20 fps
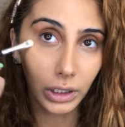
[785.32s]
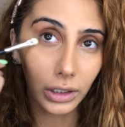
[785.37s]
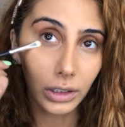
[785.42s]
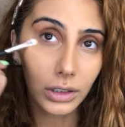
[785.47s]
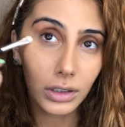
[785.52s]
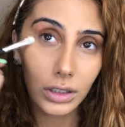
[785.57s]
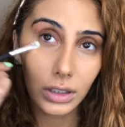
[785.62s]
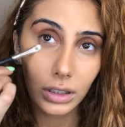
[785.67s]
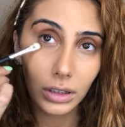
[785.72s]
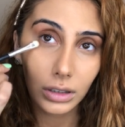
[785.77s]

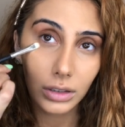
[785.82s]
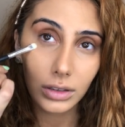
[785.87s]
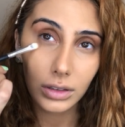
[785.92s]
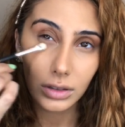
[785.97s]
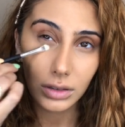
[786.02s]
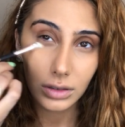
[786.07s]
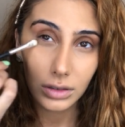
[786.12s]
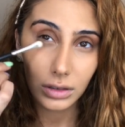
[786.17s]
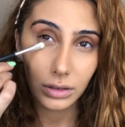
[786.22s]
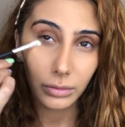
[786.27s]
it
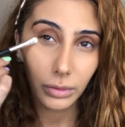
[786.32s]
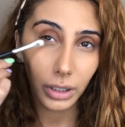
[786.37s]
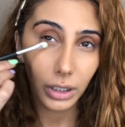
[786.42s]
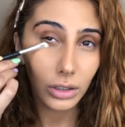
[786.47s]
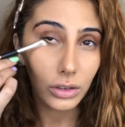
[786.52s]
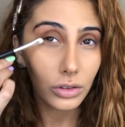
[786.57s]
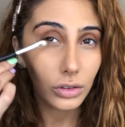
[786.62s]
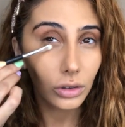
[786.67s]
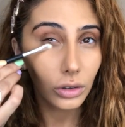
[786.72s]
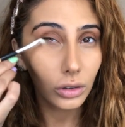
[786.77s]
to
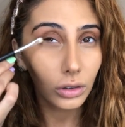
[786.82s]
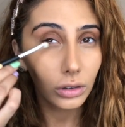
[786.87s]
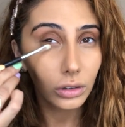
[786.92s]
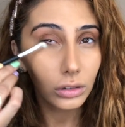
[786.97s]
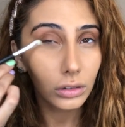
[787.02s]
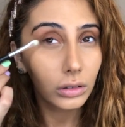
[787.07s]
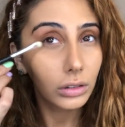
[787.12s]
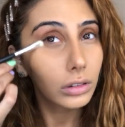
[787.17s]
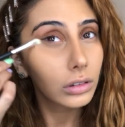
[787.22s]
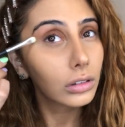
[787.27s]
make sure
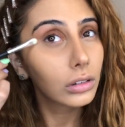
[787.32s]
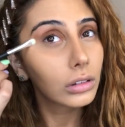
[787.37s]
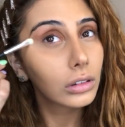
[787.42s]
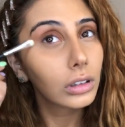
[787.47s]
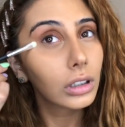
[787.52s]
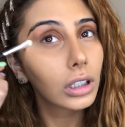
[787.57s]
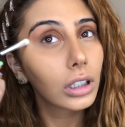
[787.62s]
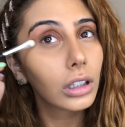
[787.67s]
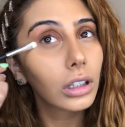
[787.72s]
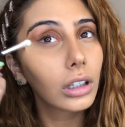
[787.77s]

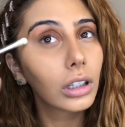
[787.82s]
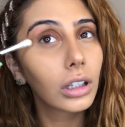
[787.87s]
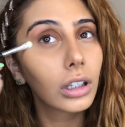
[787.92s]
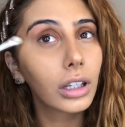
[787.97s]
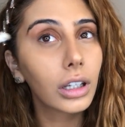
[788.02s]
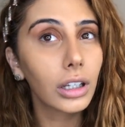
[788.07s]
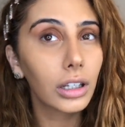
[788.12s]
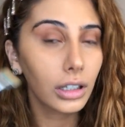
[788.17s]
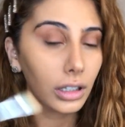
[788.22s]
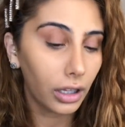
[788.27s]

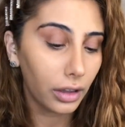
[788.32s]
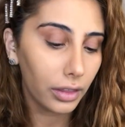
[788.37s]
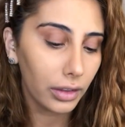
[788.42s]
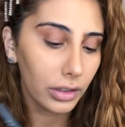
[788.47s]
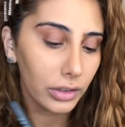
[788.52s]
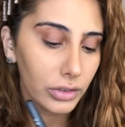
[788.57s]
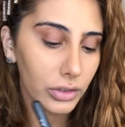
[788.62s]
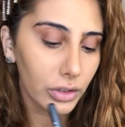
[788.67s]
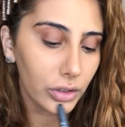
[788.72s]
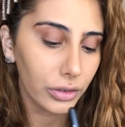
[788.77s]
nothing's